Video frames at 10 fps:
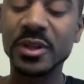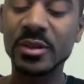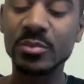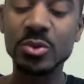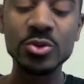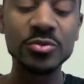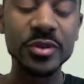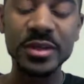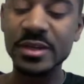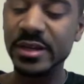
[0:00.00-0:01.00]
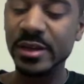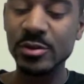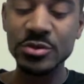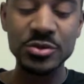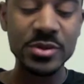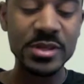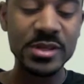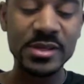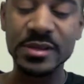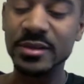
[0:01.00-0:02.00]
Moving down to
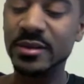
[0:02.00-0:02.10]
the